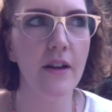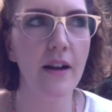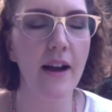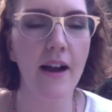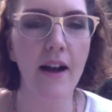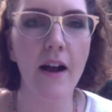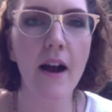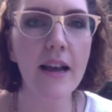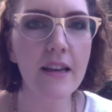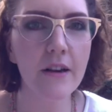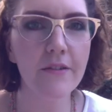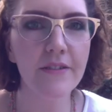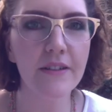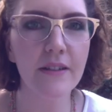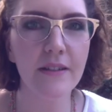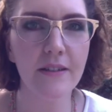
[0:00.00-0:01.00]
I
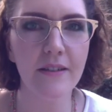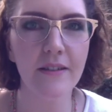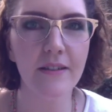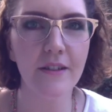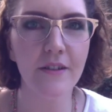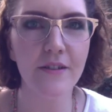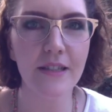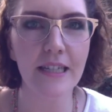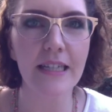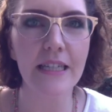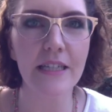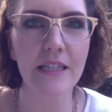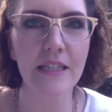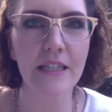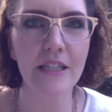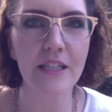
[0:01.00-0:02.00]
often used to,
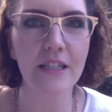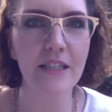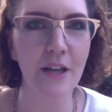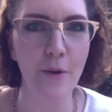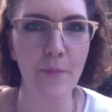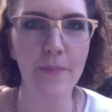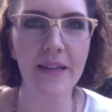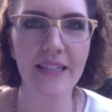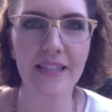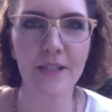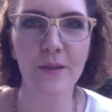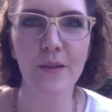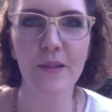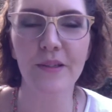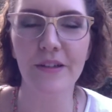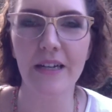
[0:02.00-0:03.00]
mix
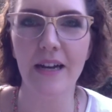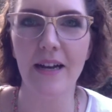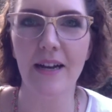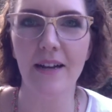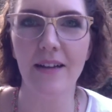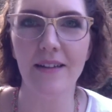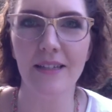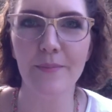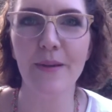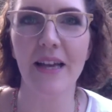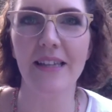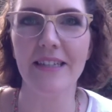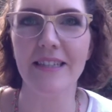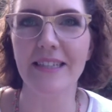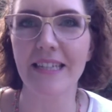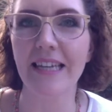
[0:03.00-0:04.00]
2 or 3 lip
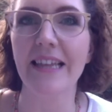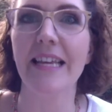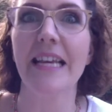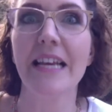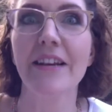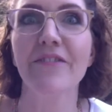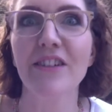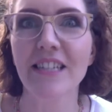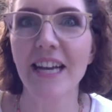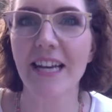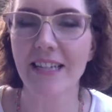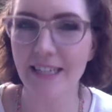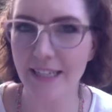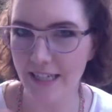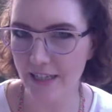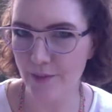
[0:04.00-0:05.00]
colours together every day
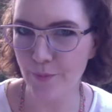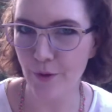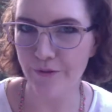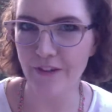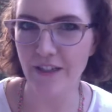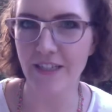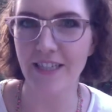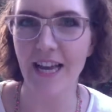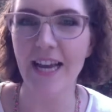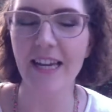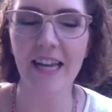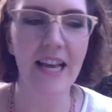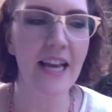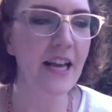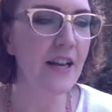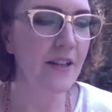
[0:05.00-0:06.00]
to get this perfect shade.
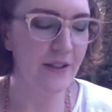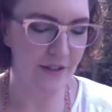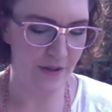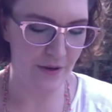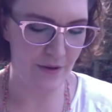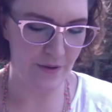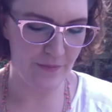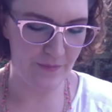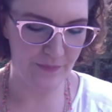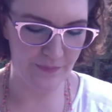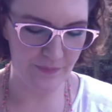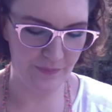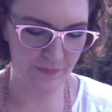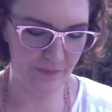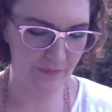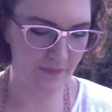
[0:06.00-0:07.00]
So
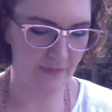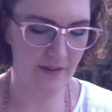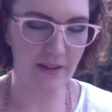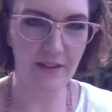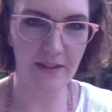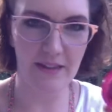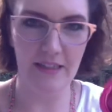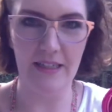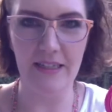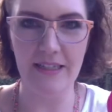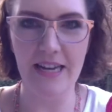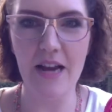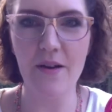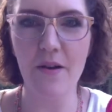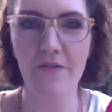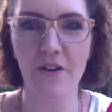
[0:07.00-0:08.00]

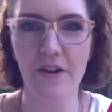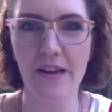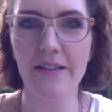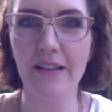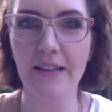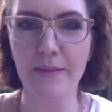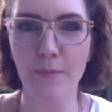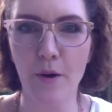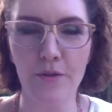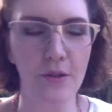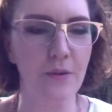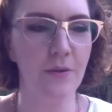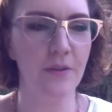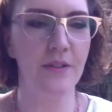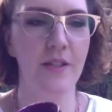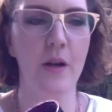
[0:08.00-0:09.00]
now I've got it in this
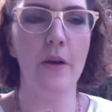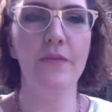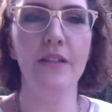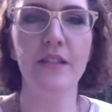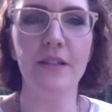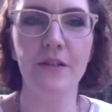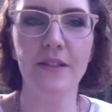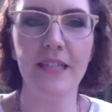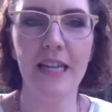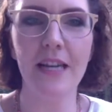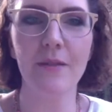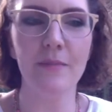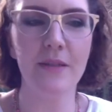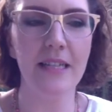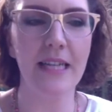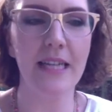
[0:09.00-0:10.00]
bottle. So I've just used an
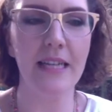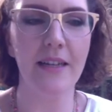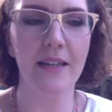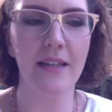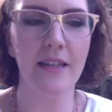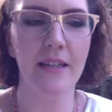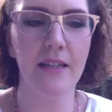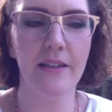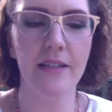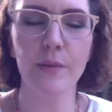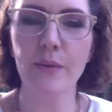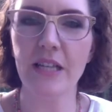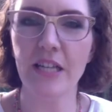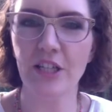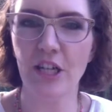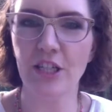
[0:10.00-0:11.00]
empty, this
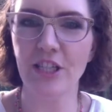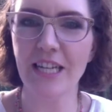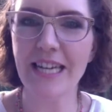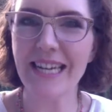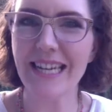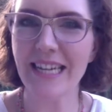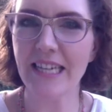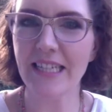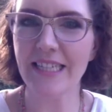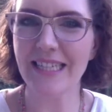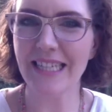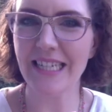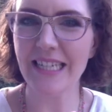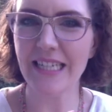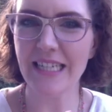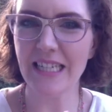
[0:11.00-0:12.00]
was actually a cheek
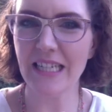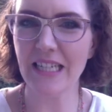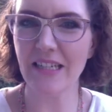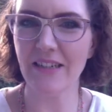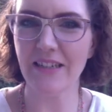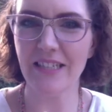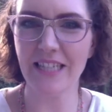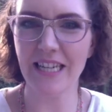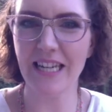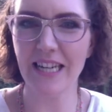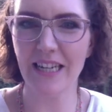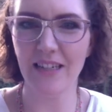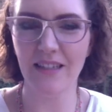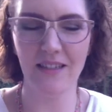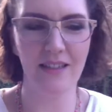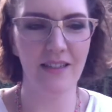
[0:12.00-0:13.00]
tint, a
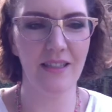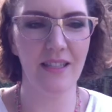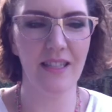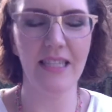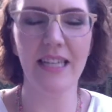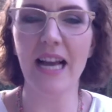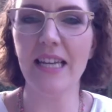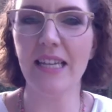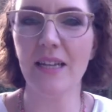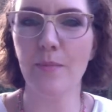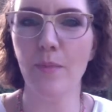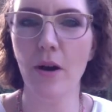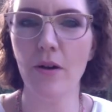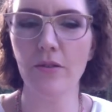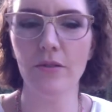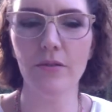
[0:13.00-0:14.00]
cheek colour
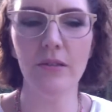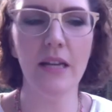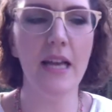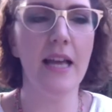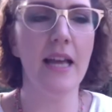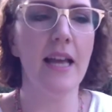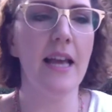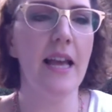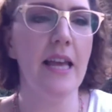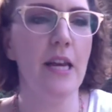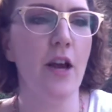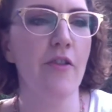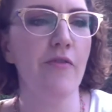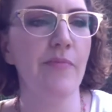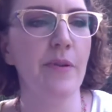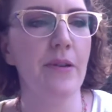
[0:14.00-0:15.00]
bottle, and
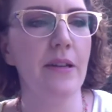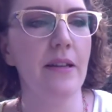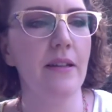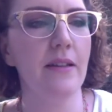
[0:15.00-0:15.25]
I've put